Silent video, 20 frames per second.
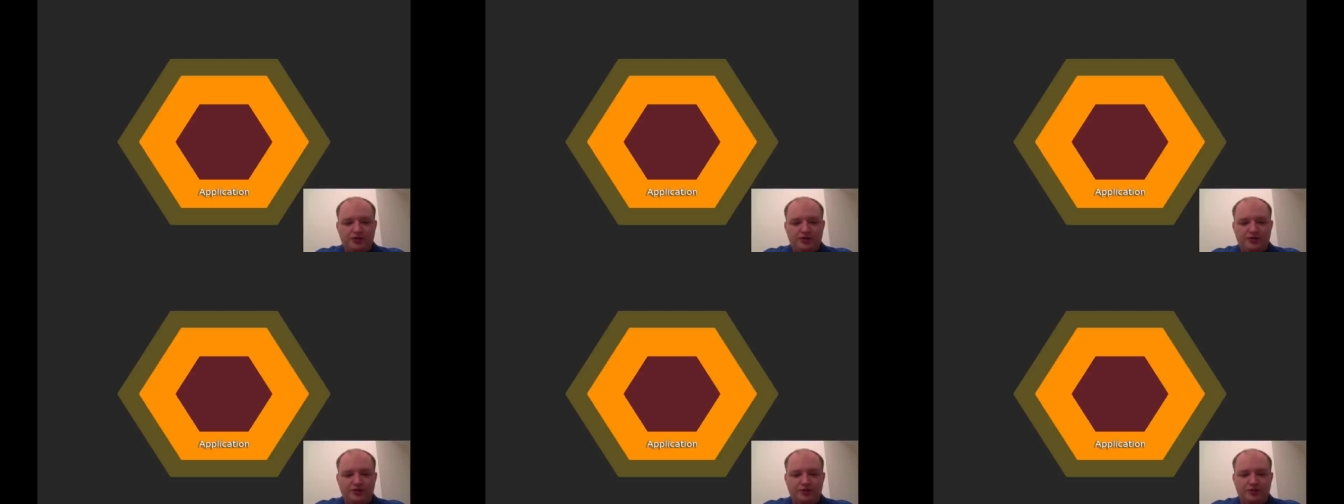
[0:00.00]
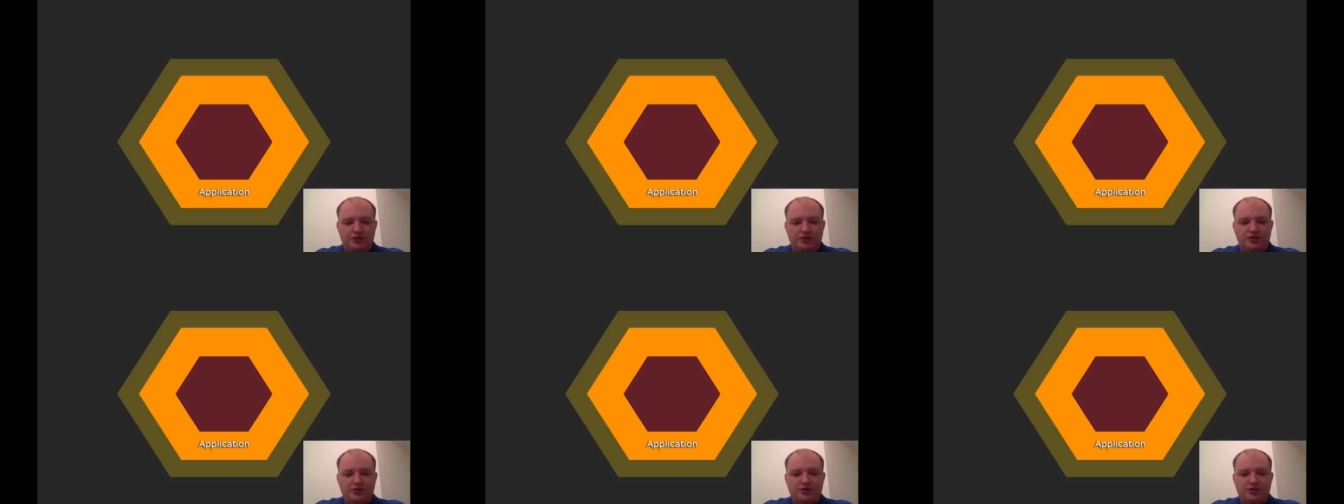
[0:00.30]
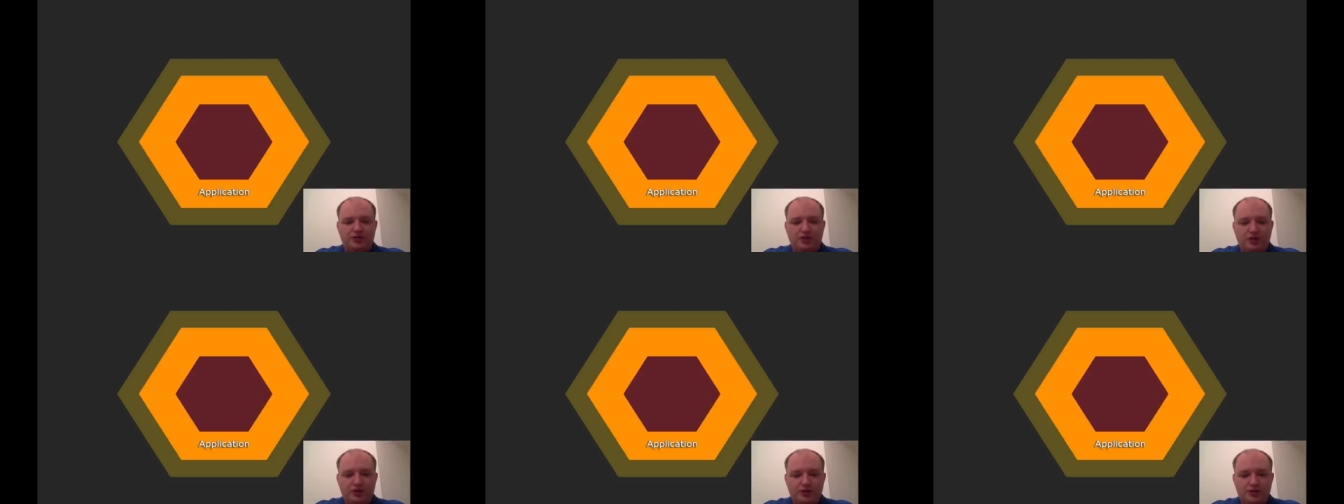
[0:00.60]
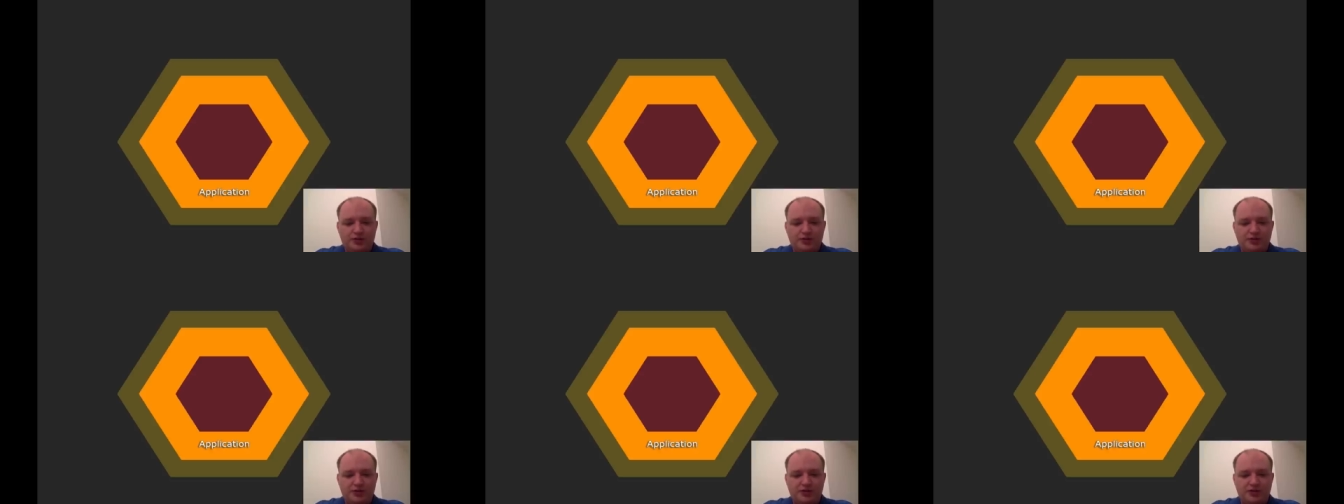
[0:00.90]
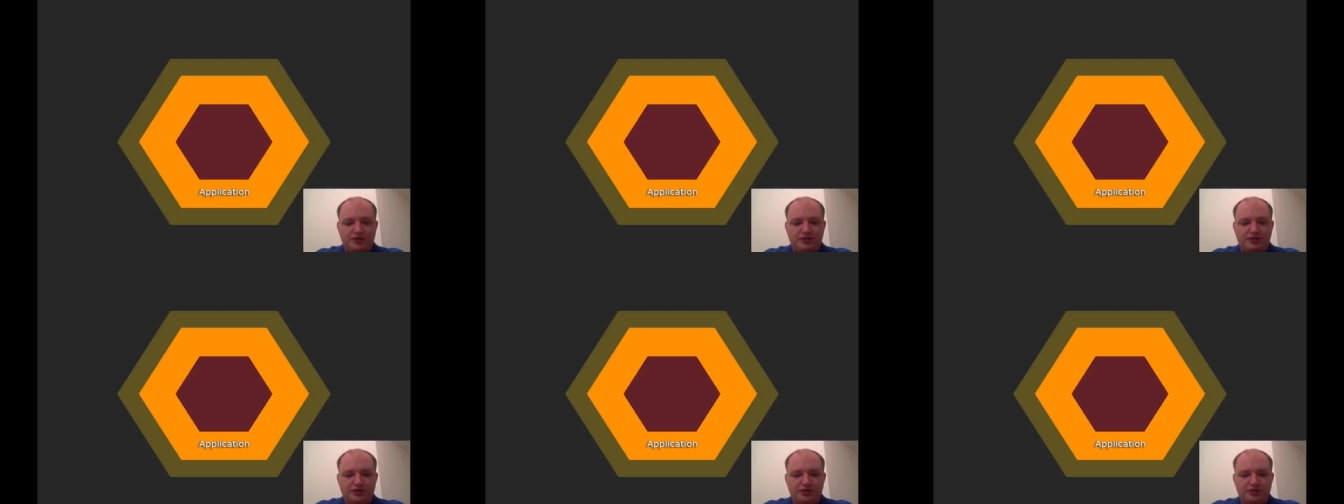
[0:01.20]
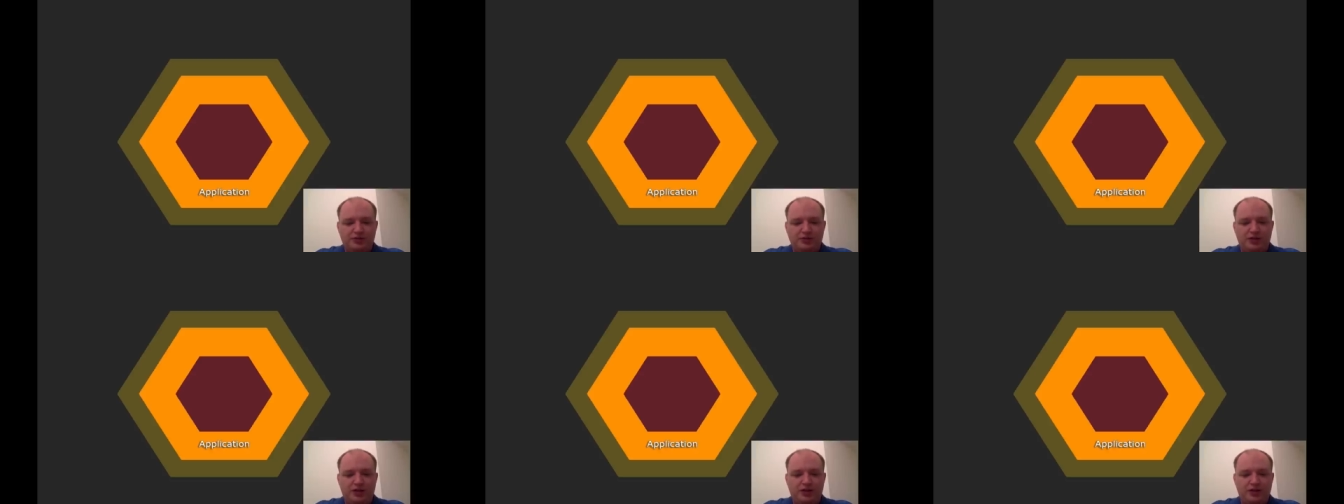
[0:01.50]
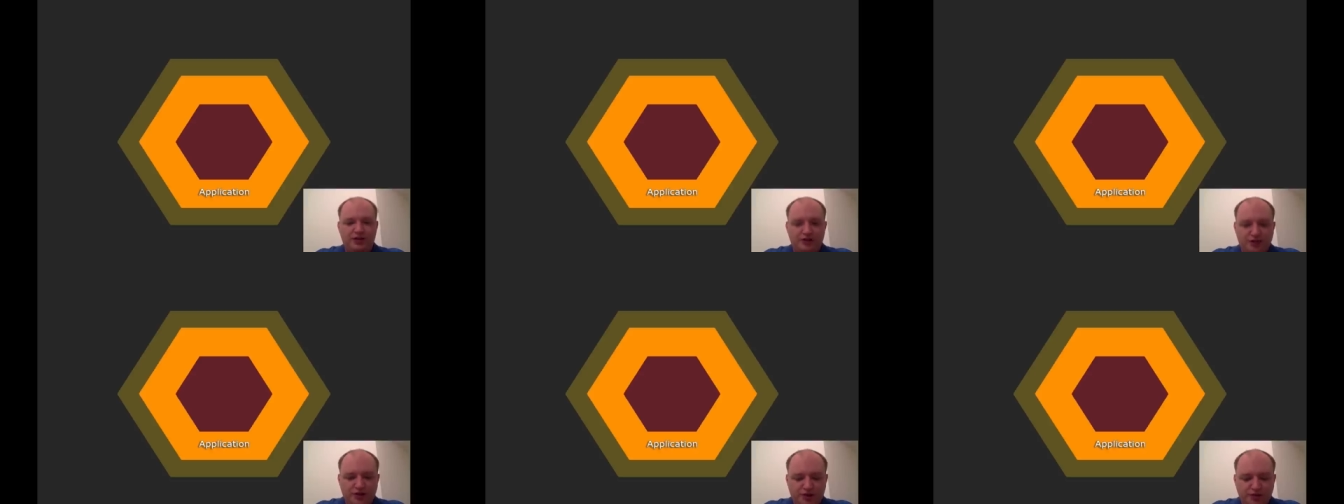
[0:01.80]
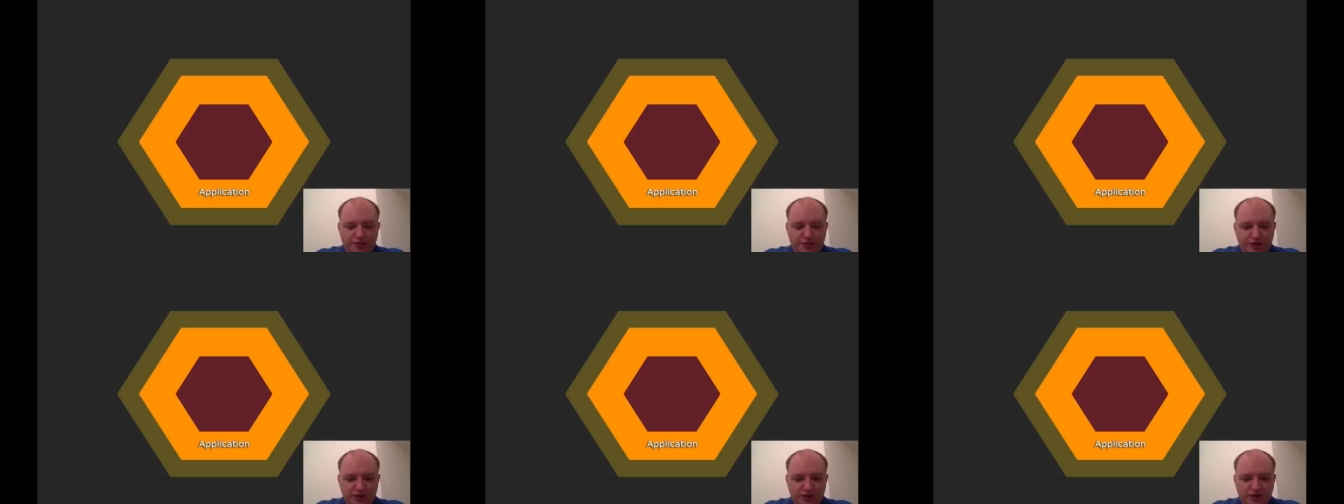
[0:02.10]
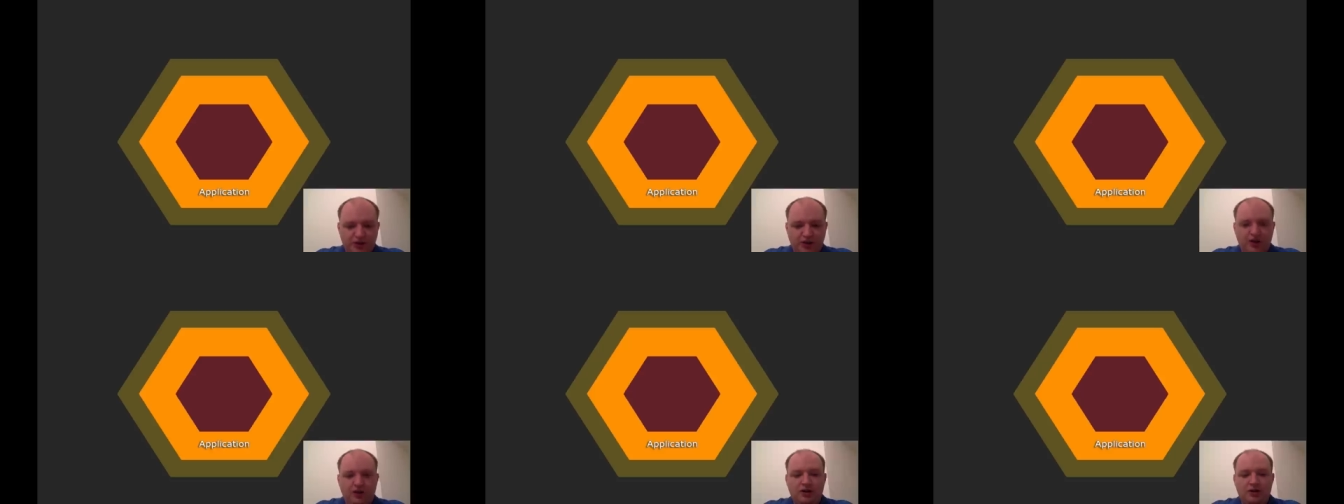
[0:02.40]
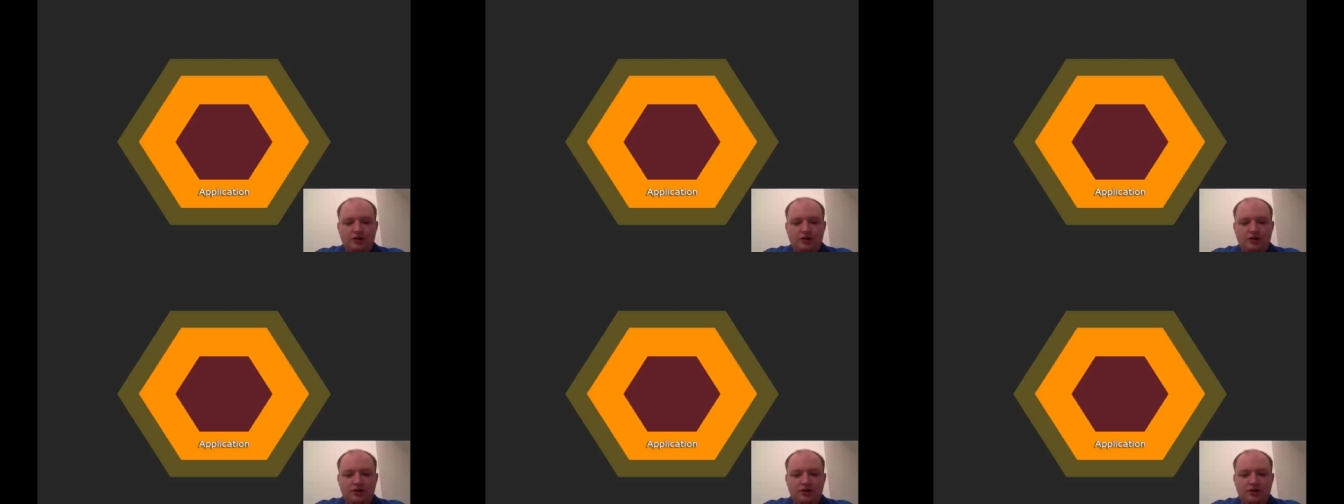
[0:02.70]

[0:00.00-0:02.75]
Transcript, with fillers: So it's not specific to HTTP,